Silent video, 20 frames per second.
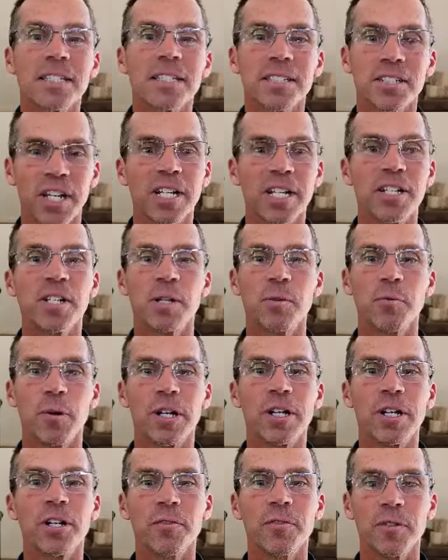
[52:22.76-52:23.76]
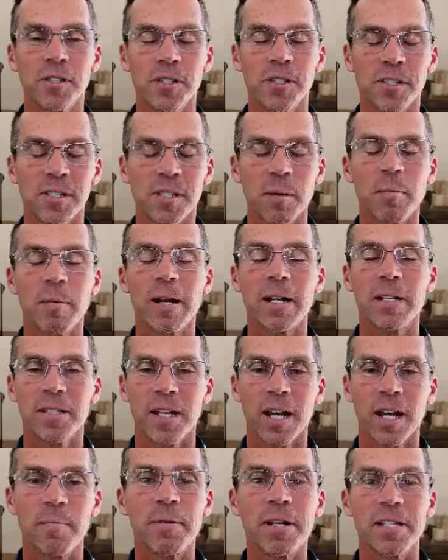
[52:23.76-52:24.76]
changing one nervous system at a
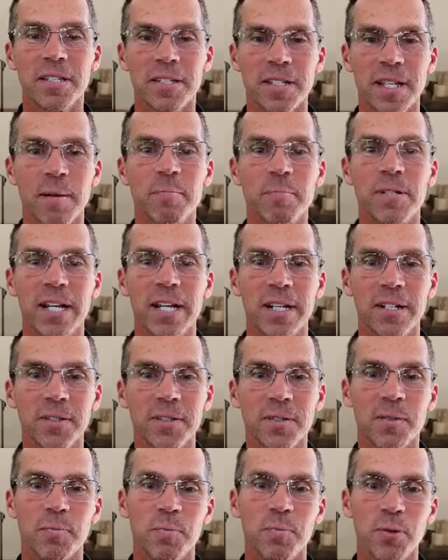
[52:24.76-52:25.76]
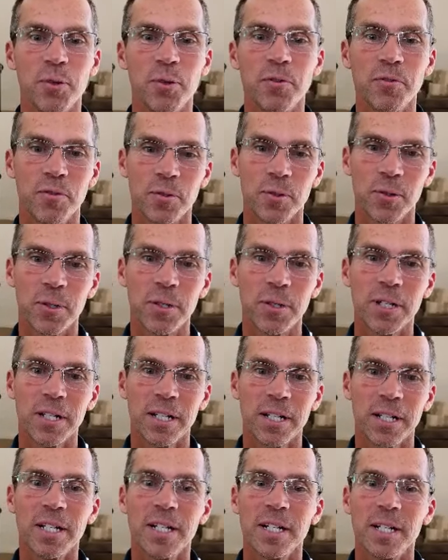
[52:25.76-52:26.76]
time. That's Deb Dana's beautiful
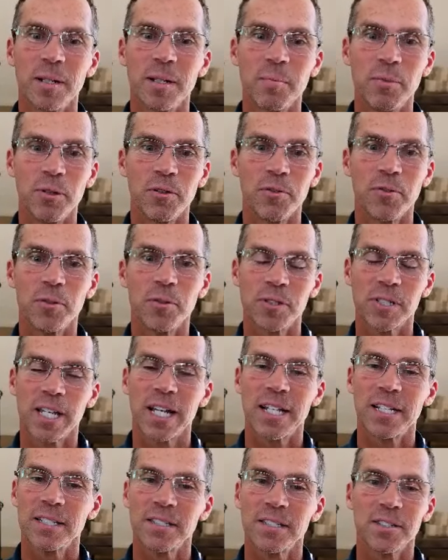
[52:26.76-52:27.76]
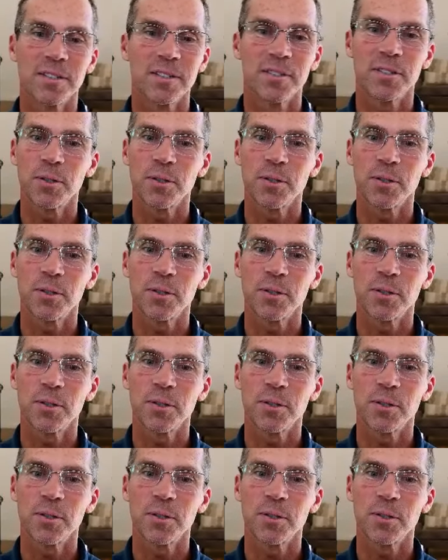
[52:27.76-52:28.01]
sentence. It's a